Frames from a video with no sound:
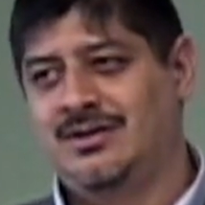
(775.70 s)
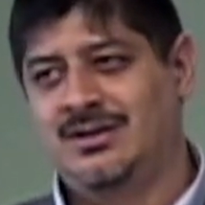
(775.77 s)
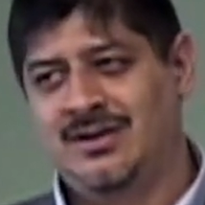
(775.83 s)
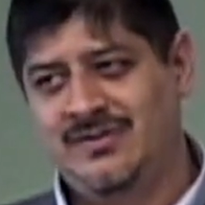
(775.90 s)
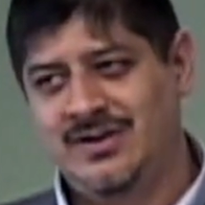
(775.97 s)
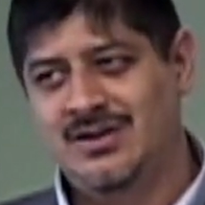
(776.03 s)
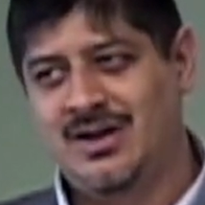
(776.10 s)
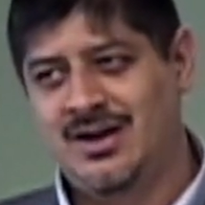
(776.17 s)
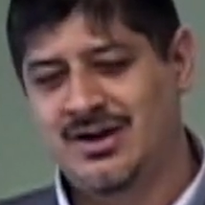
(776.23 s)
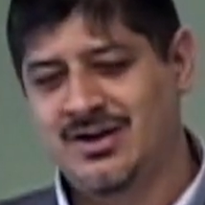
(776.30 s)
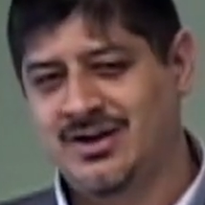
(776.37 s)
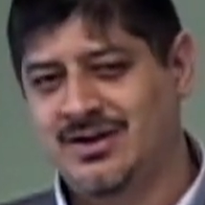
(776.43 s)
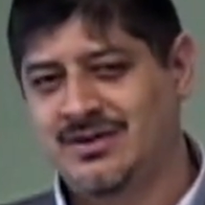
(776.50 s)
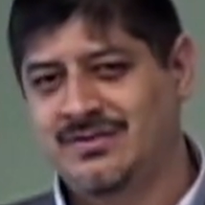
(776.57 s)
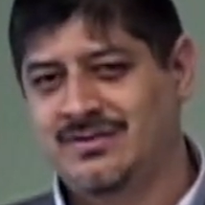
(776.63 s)
living
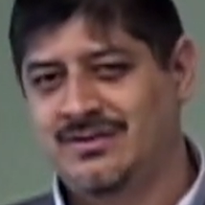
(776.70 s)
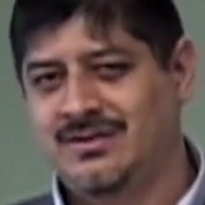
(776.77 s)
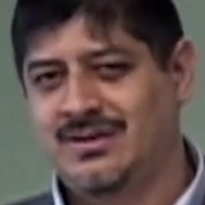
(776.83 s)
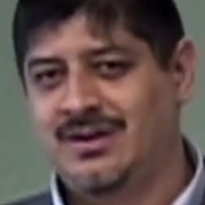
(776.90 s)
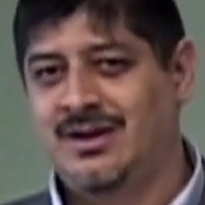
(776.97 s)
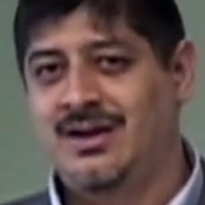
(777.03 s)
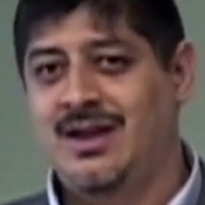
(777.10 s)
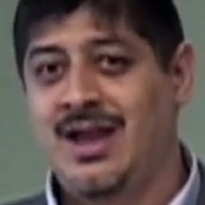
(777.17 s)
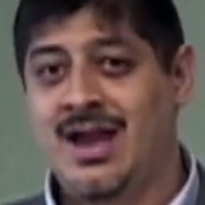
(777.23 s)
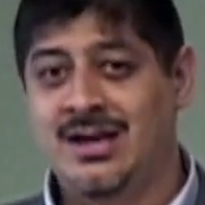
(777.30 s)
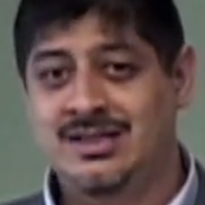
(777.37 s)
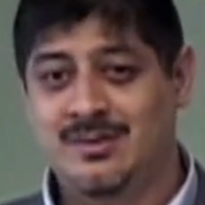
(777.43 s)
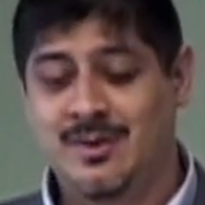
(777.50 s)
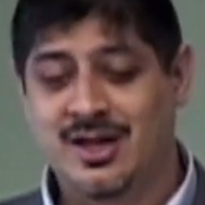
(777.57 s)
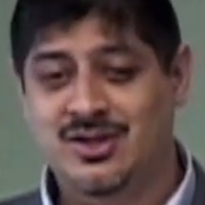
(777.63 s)
longer,
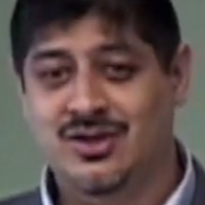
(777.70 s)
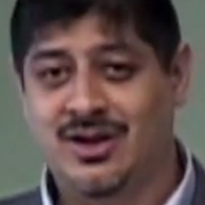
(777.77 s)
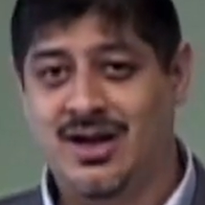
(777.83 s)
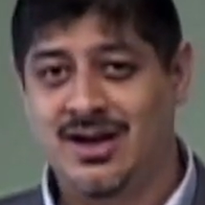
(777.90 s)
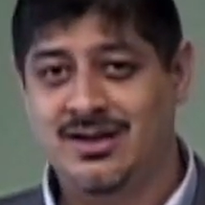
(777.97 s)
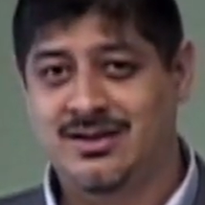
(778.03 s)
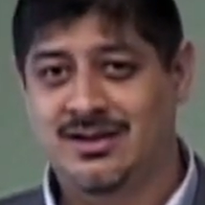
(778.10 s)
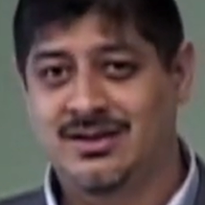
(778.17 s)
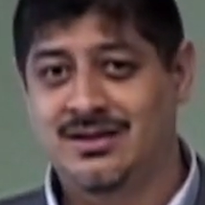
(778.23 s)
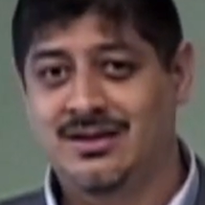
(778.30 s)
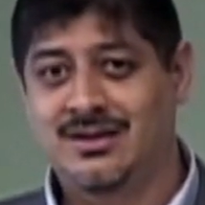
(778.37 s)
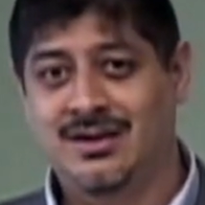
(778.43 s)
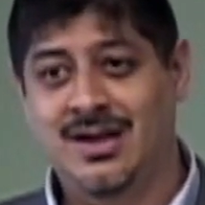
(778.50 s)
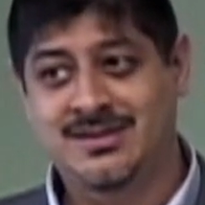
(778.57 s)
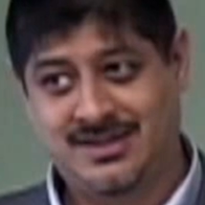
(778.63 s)
adding some extra height,
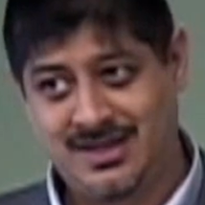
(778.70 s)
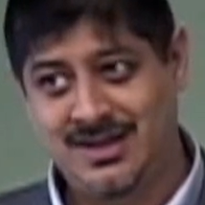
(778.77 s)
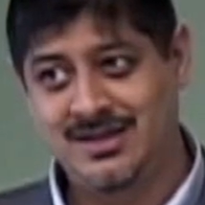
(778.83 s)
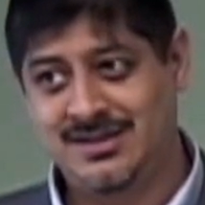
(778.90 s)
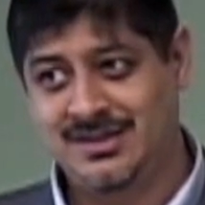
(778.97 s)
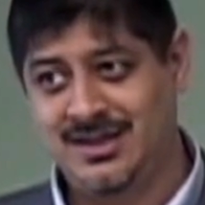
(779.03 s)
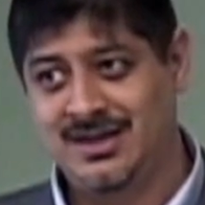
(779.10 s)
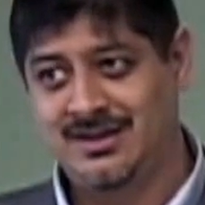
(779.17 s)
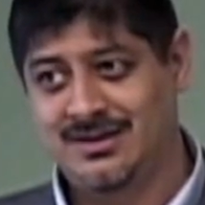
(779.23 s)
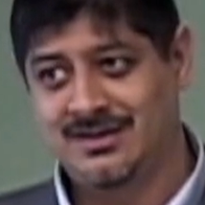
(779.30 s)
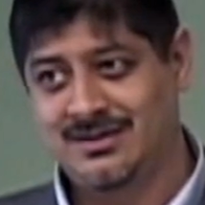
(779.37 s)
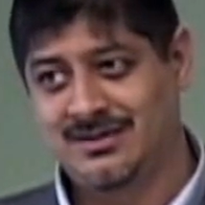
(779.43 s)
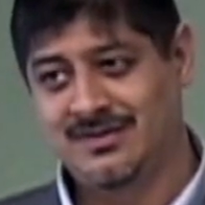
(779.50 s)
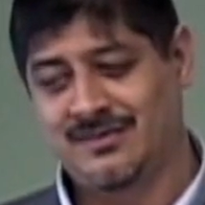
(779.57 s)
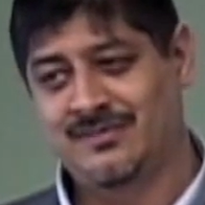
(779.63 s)
that's easy
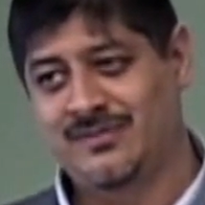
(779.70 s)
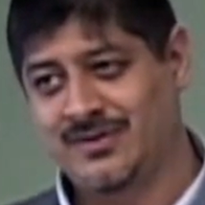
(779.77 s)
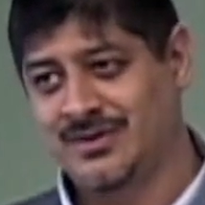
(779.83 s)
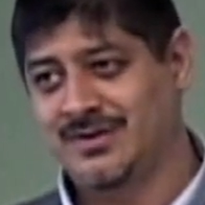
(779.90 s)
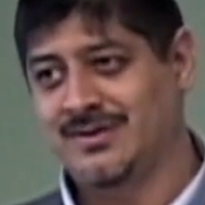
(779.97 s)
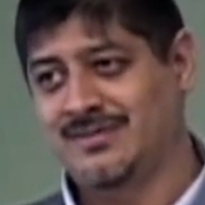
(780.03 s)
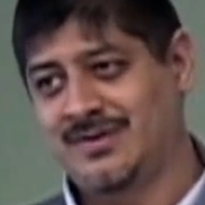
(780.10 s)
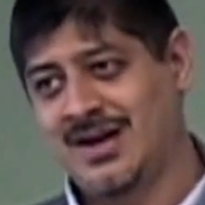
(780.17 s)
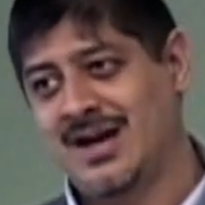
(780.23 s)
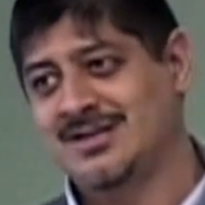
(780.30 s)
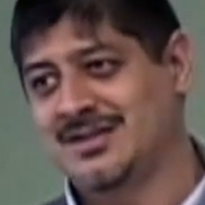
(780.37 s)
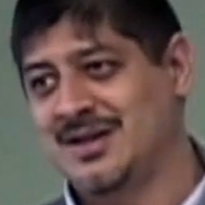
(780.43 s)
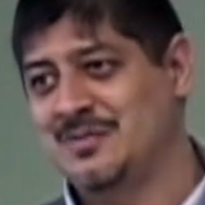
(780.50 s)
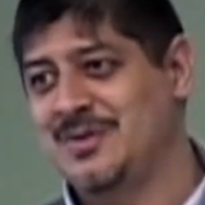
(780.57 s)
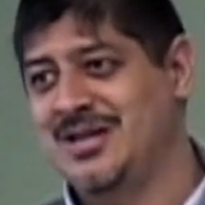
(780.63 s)
for
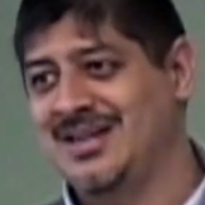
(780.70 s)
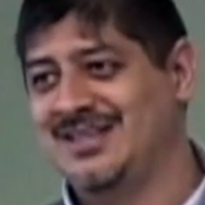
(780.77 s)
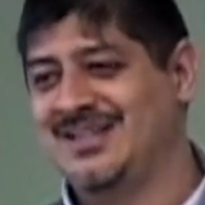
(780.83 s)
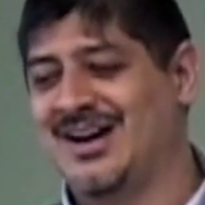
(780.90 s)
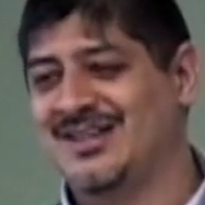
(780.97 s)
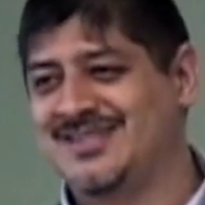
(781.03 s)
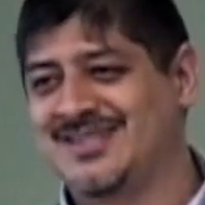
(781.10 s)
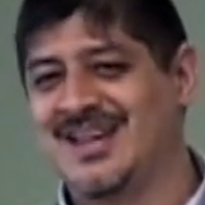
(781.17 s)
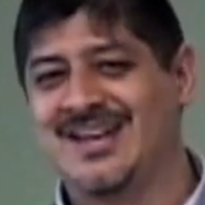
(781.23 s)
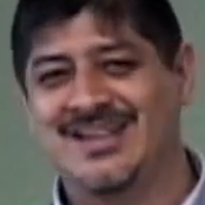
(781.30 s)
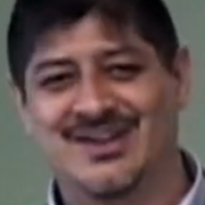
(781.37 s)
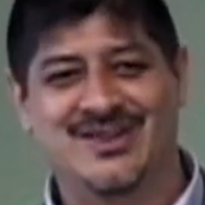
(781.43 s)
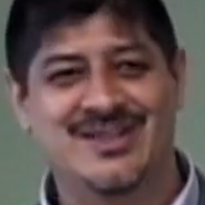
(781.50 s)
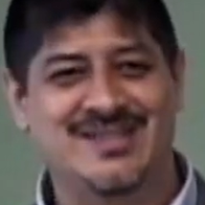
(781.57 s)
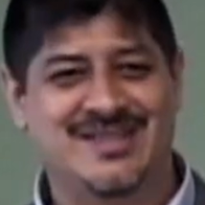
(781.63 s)
guys like me. God's saying,
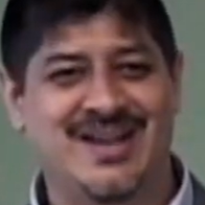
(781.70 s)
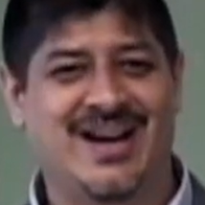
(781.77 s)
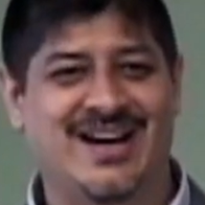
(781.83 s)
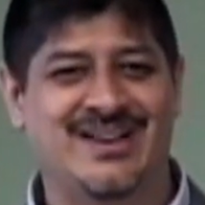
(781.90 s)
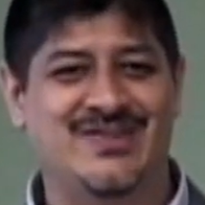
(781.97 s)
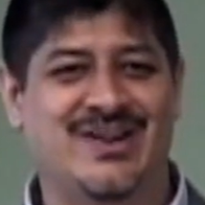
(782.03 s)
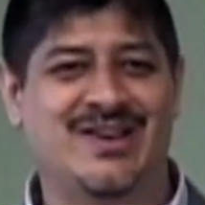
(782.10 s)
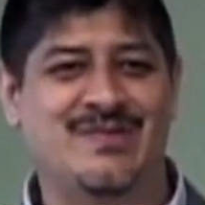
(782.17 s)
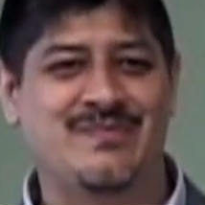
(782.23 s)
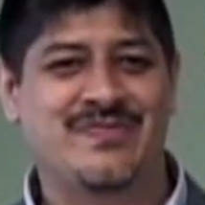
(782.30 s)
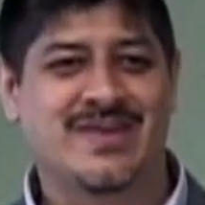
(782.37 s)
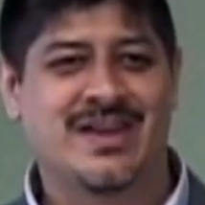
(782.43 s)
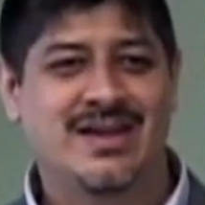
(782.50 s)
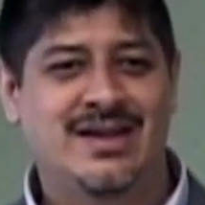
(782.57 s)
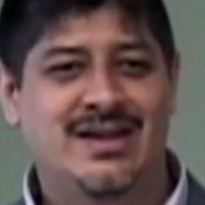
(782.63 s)
you know, he's God, right?
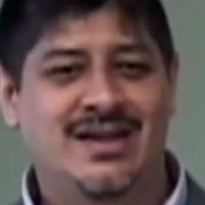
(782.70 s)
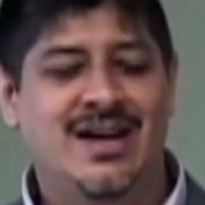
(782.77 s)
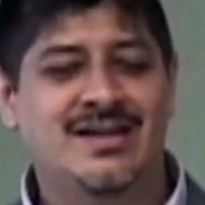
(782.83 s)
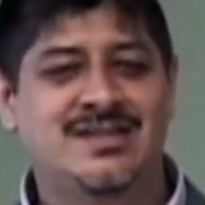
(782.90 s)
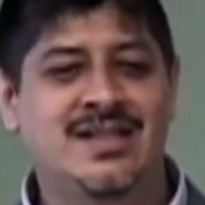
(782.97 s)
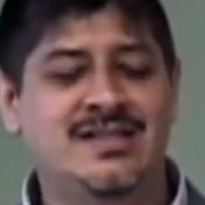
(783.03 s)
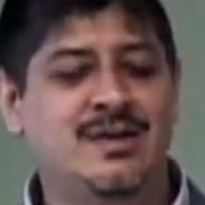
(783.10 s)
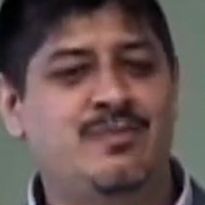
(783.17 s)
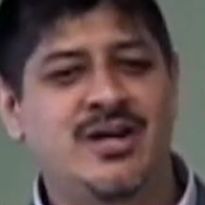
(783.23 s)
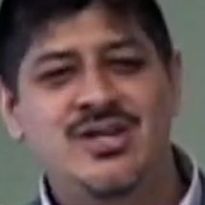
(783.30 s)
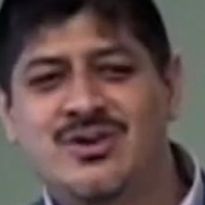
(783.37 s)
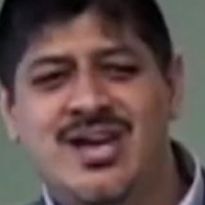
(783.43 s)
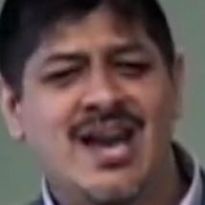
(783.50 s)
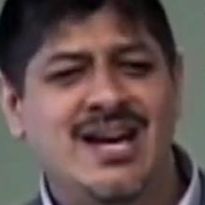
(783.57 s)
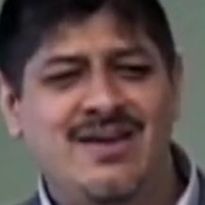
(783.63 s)
That's easy, but
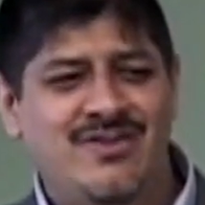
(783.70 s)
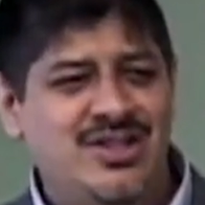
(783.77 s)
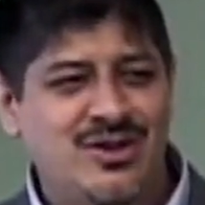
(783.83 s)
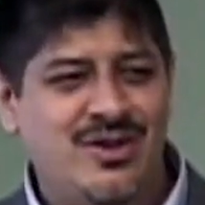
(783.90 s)
you can't even